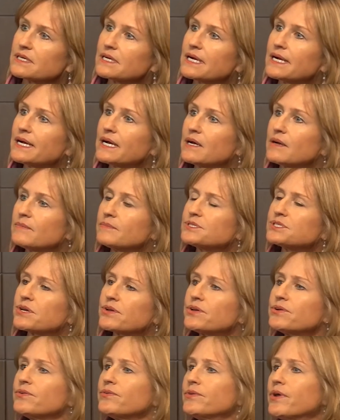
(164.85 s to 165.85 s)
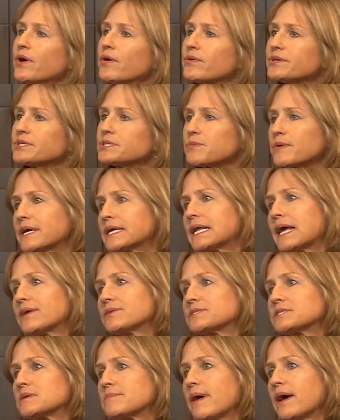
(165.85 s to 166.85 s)
Um, so you'll notice we
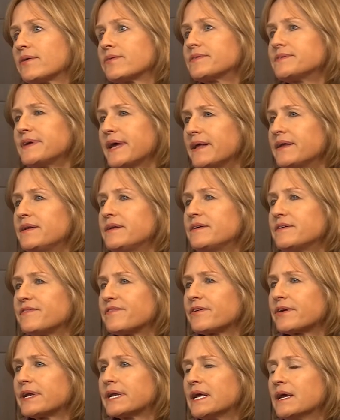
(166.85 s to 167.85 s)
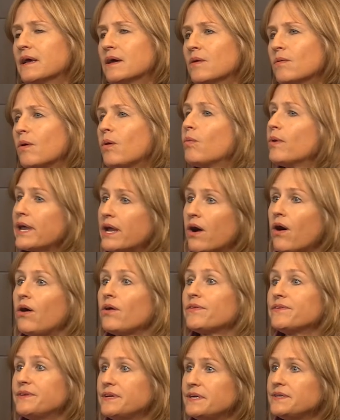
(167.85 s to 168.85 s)
announced about ten different what we
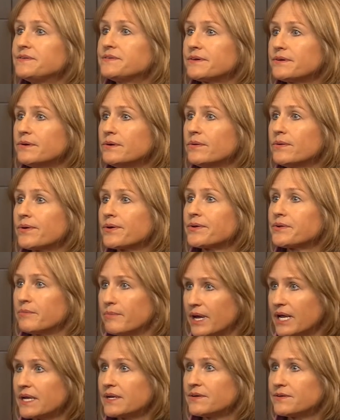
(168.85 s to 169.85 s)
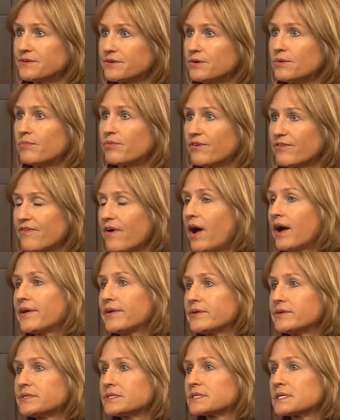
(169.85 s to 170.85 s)
call D two or Domain two
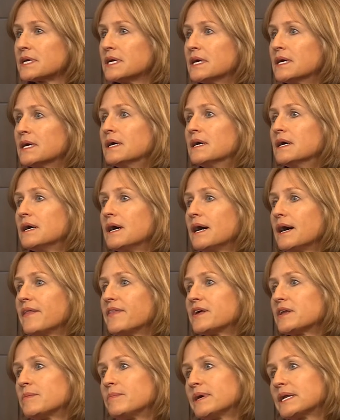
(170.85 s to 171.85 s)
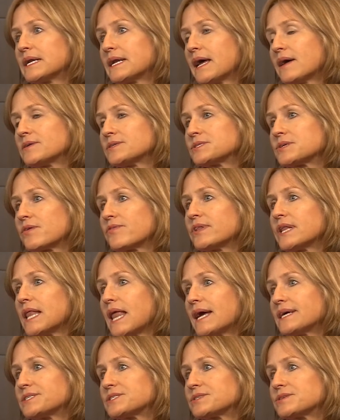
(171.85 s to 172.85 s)
providers uh, that have been announced over the
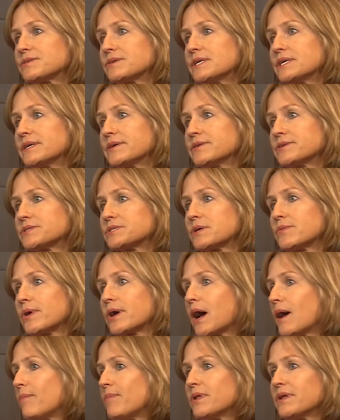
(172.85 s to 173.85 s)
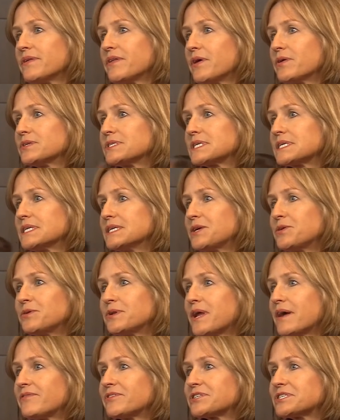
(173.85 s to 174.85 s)
last two years. So a couple of those in you'd
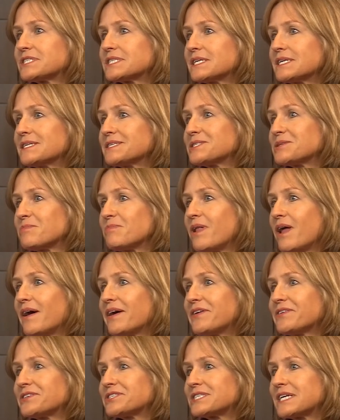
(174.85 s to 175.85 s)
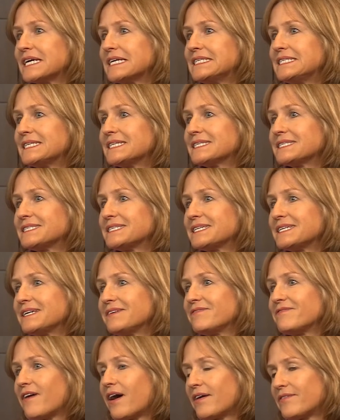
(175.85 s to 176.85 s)
never see as suppliers to A T and T
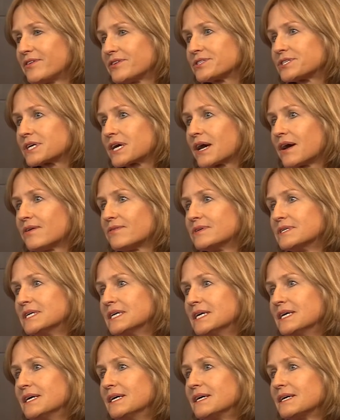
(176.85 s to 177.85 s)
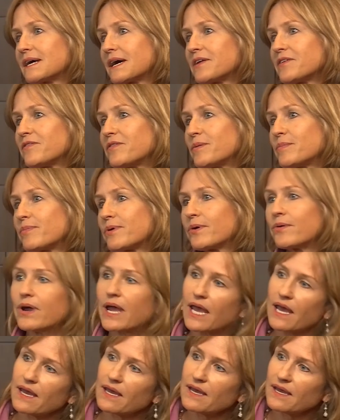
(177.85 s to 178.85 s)
five years ago. Kind of the
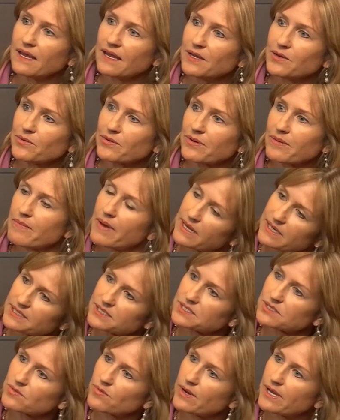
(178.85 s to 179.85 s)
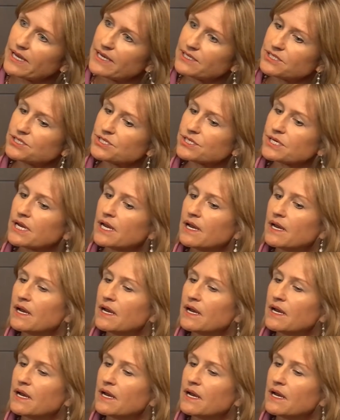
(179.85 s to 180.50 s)
Brocade or a Metaswitch.